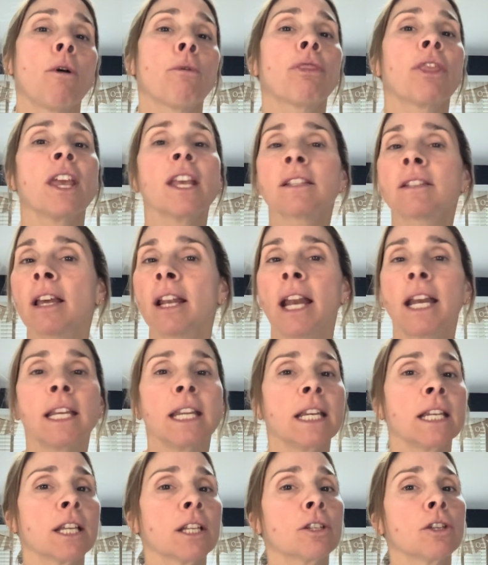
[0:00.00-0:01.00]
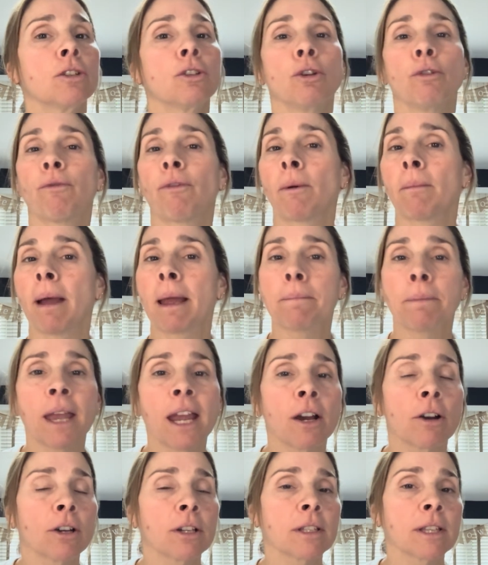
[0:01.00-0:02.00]
Things that I needed to do for my
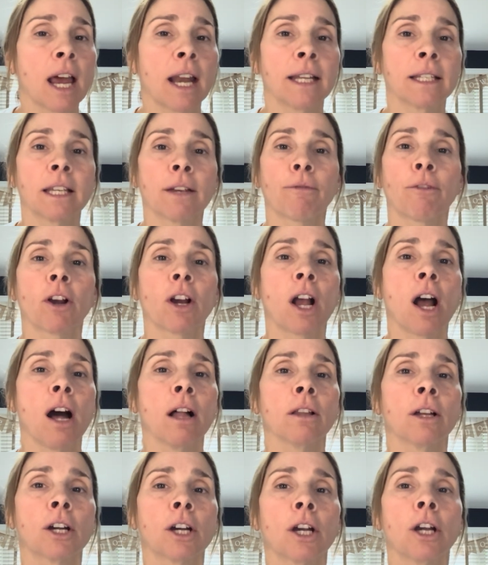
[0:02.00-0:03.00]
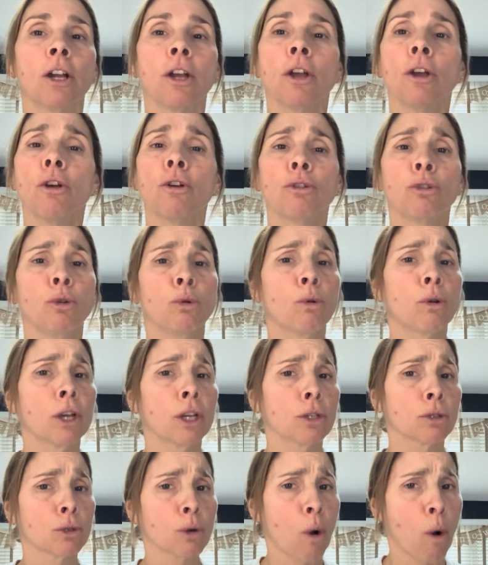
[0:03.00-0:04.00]
parents had a different color. You
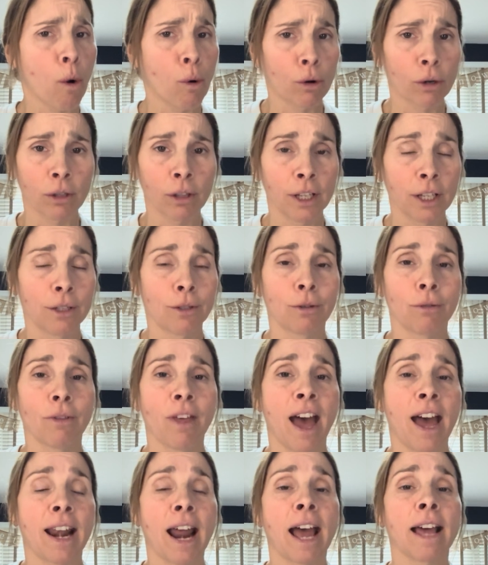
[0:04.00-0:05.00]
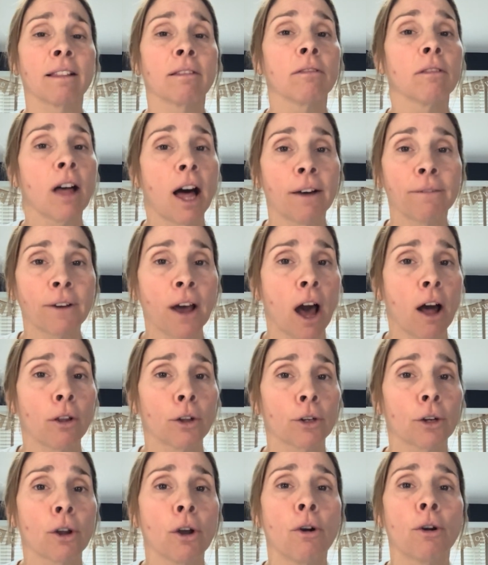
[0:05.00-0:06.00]
can totally do that. I love
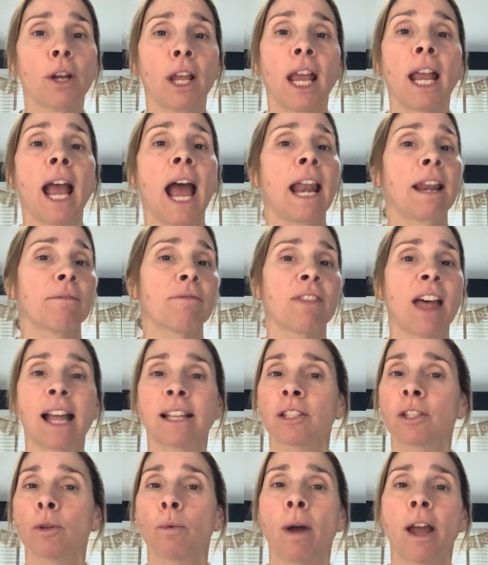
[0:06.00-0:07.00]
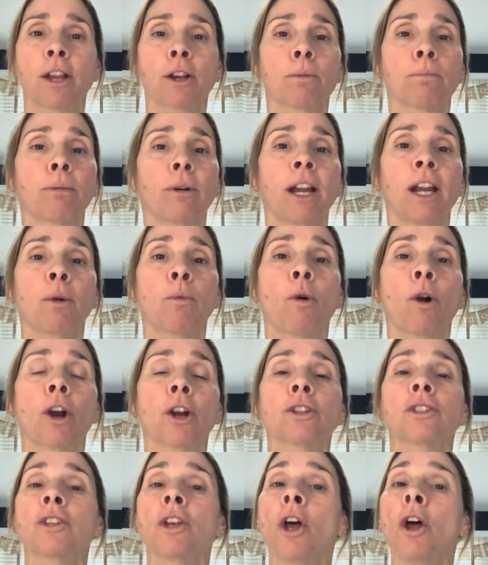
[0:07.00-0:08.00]
color coding, and if that's the way your brain
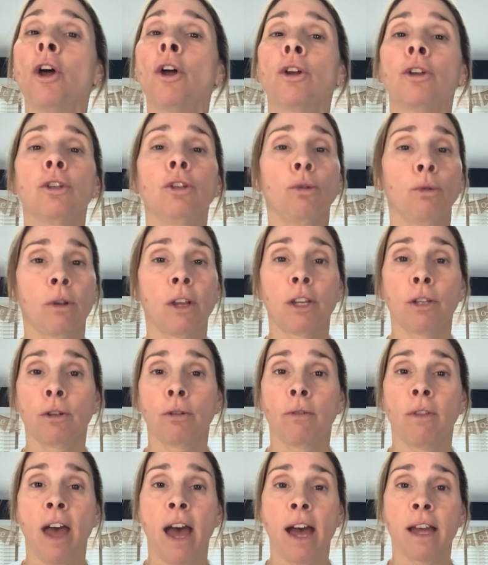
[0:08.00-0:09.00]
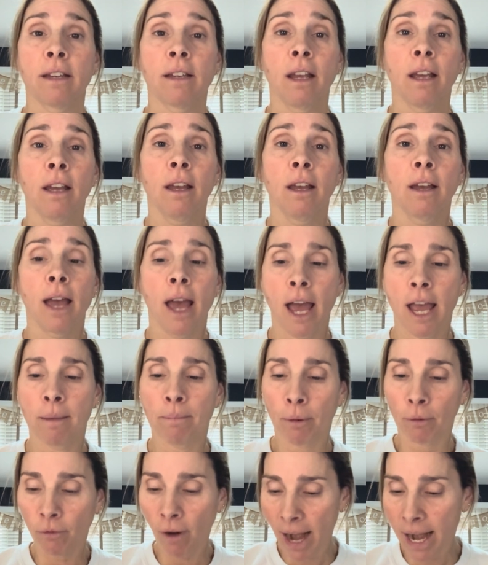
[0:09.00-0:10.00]
works, you can do that. All
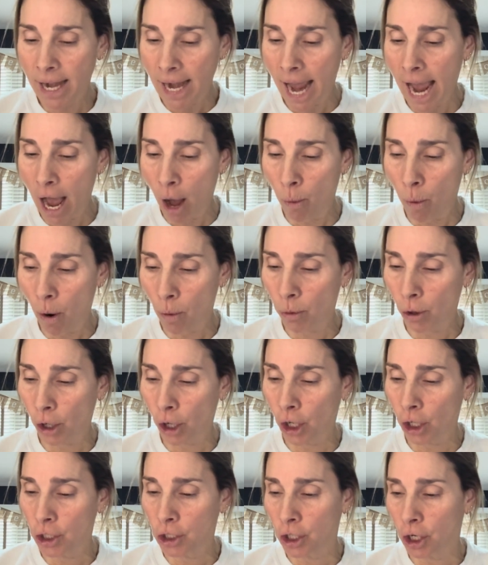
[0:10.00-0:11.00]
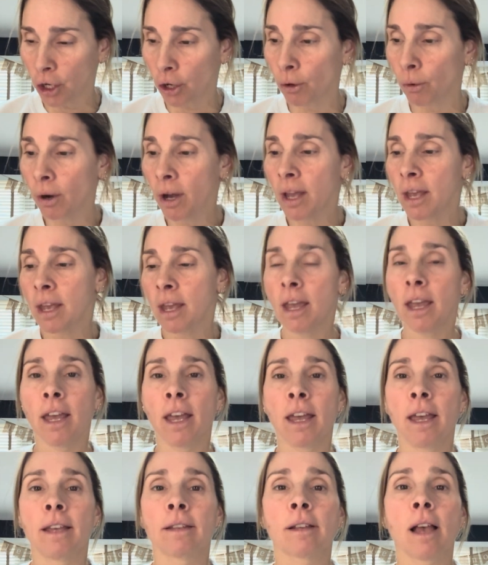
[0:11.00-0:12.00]
right, but right now what we're going to do
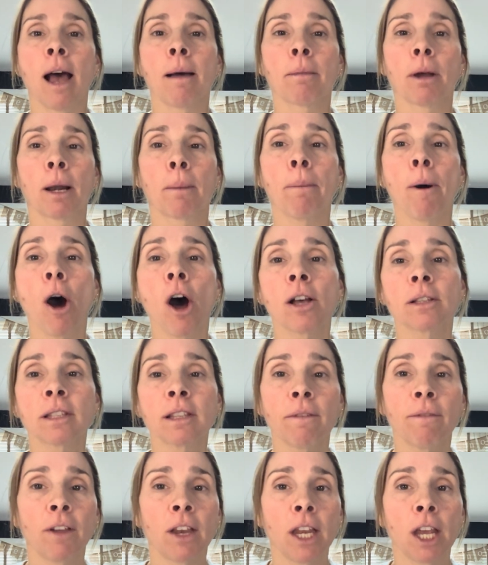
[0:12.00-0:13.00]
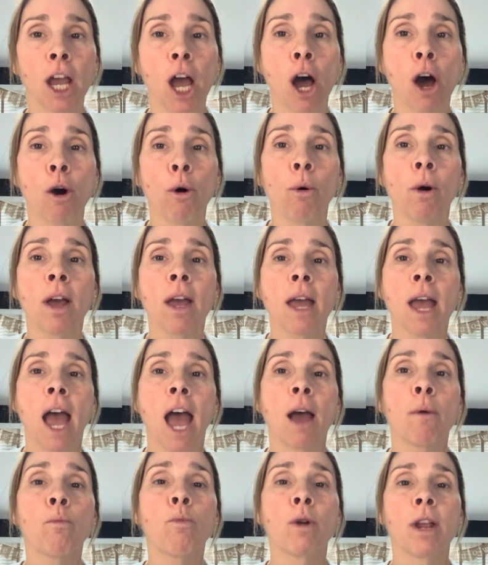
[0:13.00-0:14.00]
is I'm going to pause the video
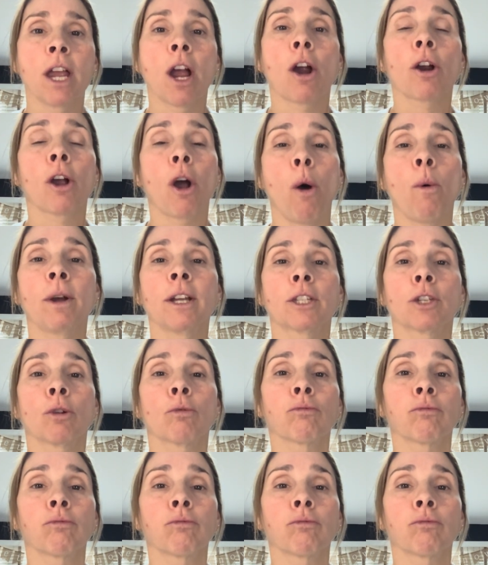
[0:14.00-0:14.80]
and we are going to